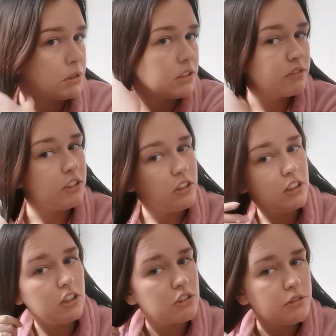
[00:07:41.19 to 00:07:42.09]
but I've got
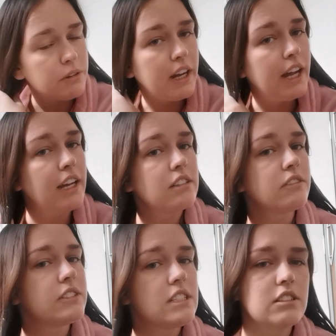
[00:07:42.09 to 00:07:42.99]
a lot of hair, because
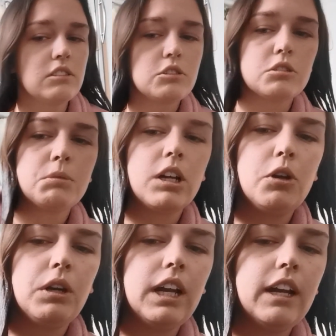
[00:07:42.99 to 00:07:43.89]
obviously it's not just my
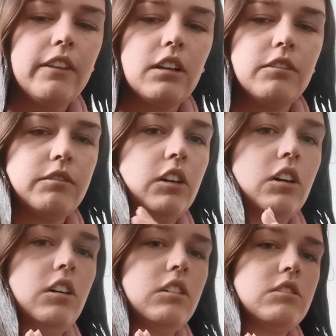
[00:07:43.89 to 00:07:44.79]
own hair that I've
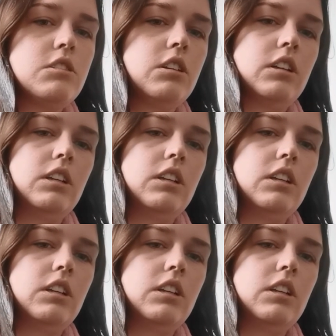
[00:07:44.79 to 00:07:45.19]
got.